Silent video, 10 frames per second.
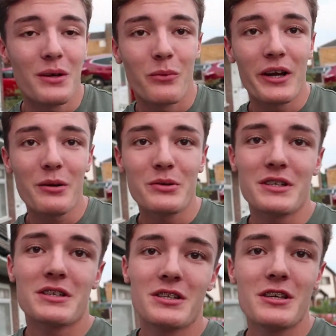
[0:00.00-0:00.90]
when I was
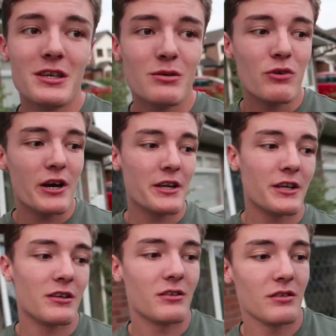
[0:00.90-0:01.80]
actually
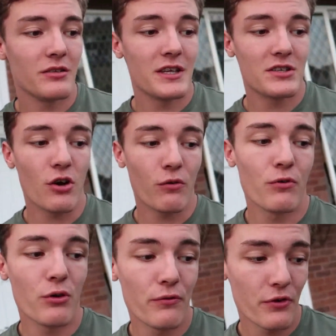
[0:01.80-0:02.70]
riding this
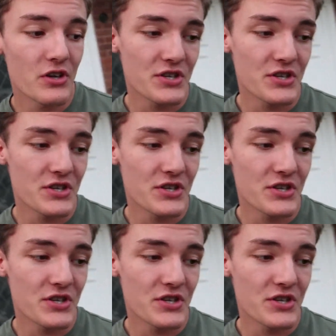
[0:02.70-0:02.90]
off-road the